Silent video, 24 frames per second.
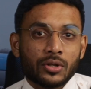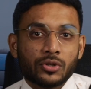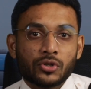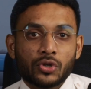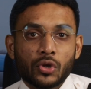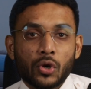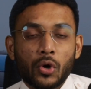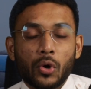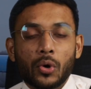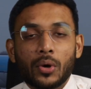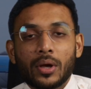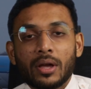
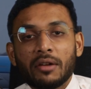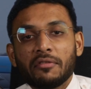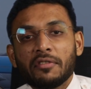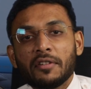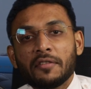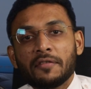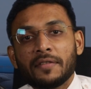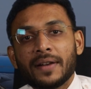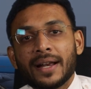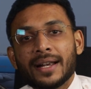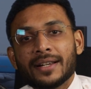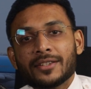So if
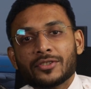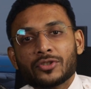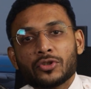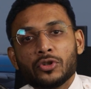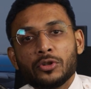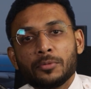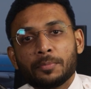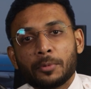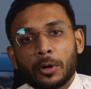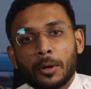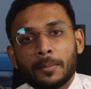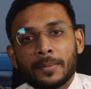a flight
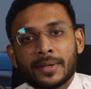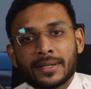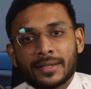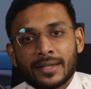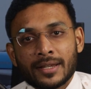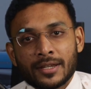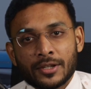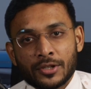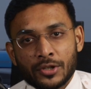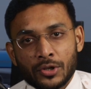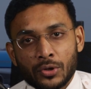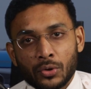school
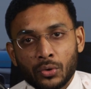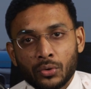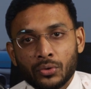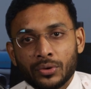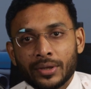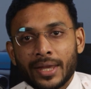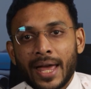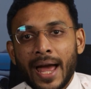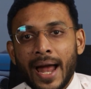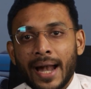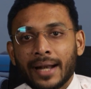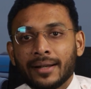promises you
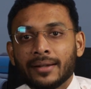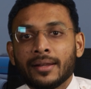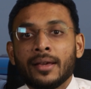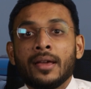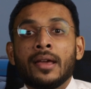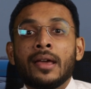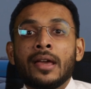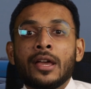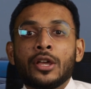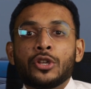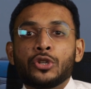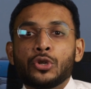that
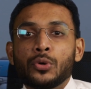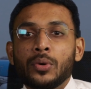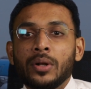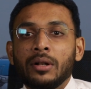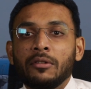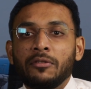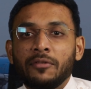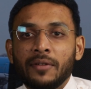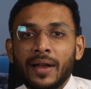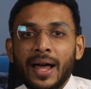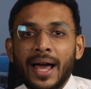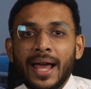you
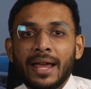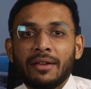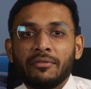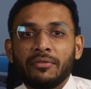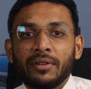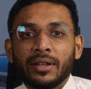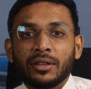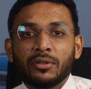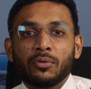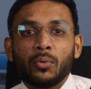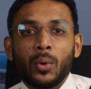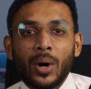will fly
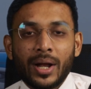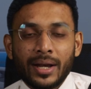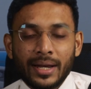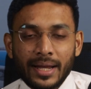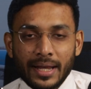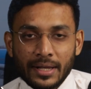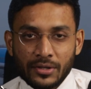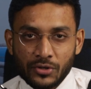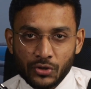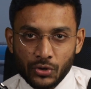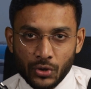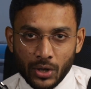with one
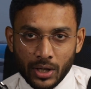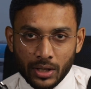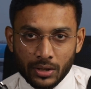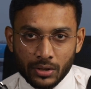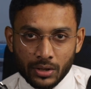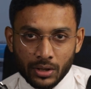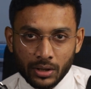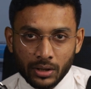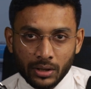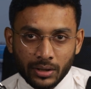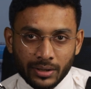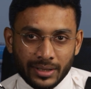
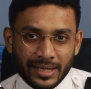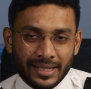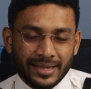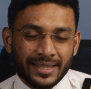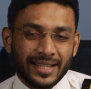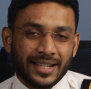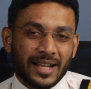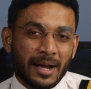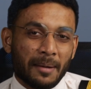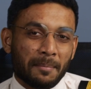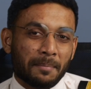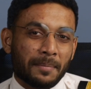instructor till
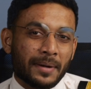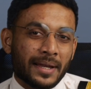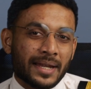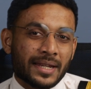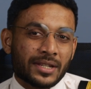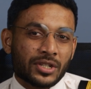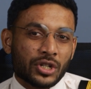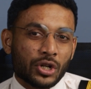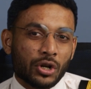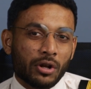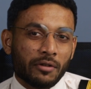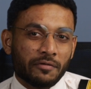the
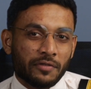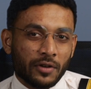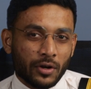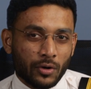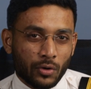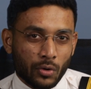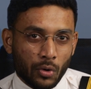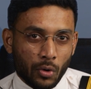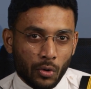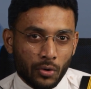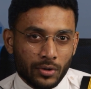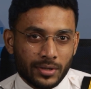completion of your
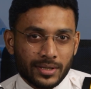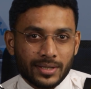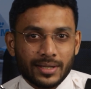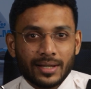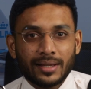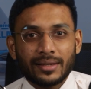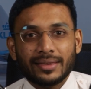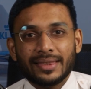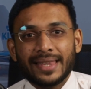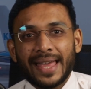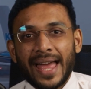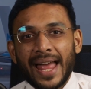course,
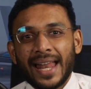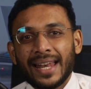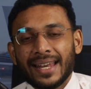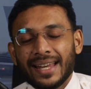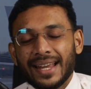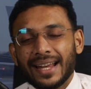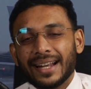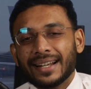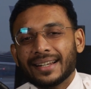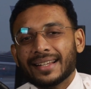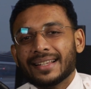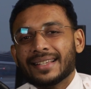then
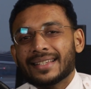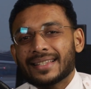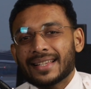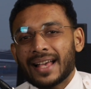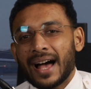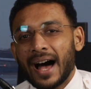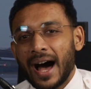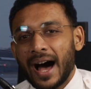it is